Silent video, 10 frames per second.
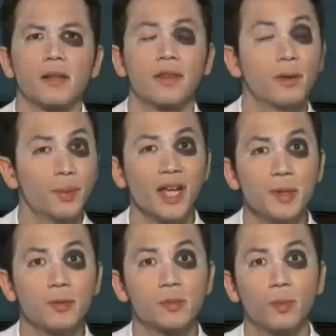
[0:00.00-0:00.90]
The
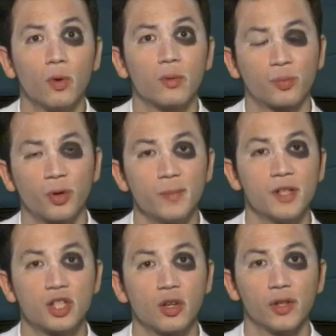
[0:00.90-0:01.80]
baby was born
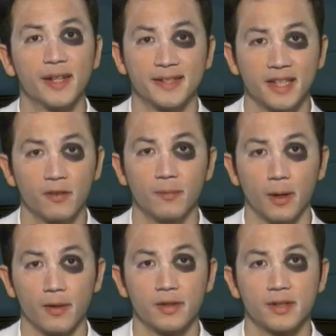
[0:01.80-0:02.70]
prematurely at 7
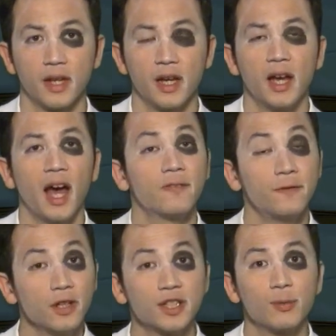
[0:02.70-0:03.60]
months. At
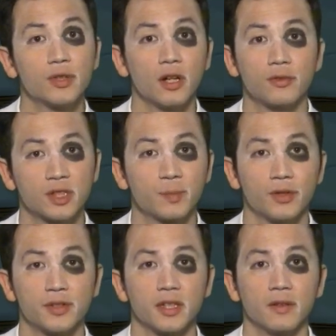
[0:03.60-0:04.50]
first he was
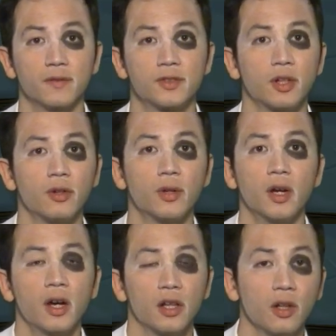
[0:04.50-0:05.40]
unresponsive, so
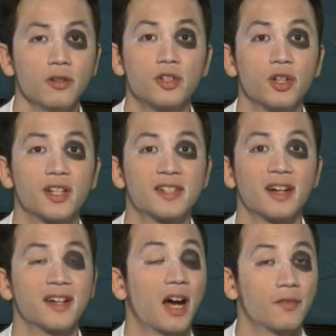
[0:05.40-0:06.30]
Lon took his
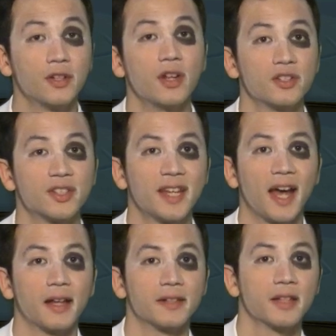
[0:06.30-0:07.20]
son out of the nurse's
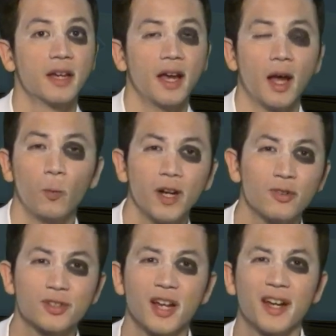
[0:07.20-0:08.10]
hands and went
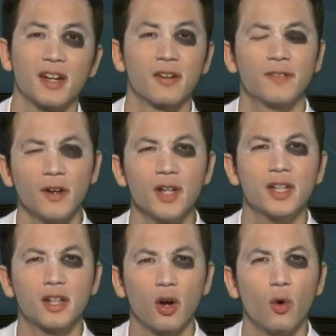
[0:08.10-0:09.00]
outside on a very
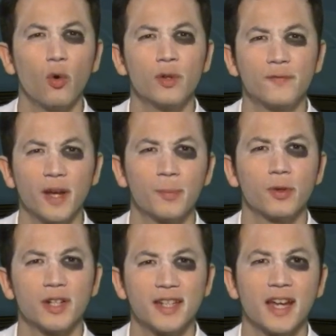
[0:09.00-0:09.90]
cold
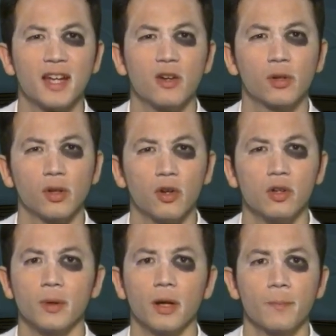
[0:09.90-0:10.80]
February day in
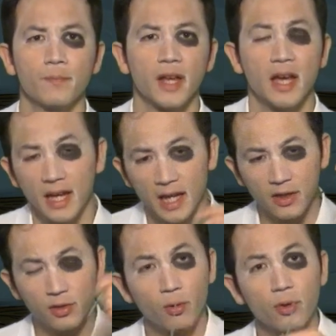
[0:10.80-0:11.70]
Oklahoma. He
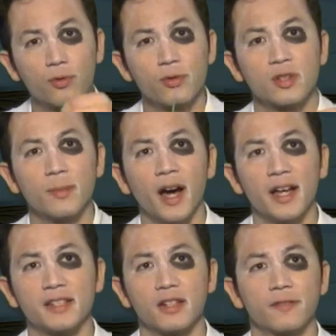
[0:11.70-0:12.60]
thawed through some
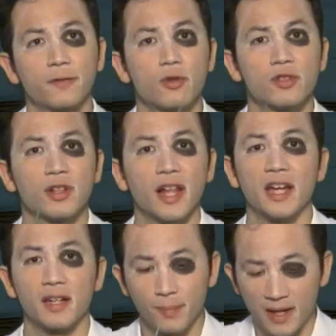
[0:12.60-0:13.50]
ice in a frozen
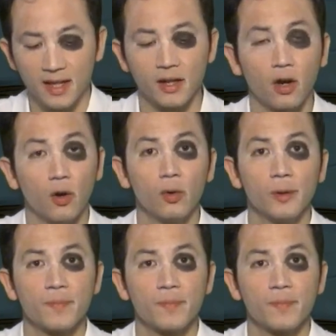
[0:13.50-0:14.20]
lake, baking a hole.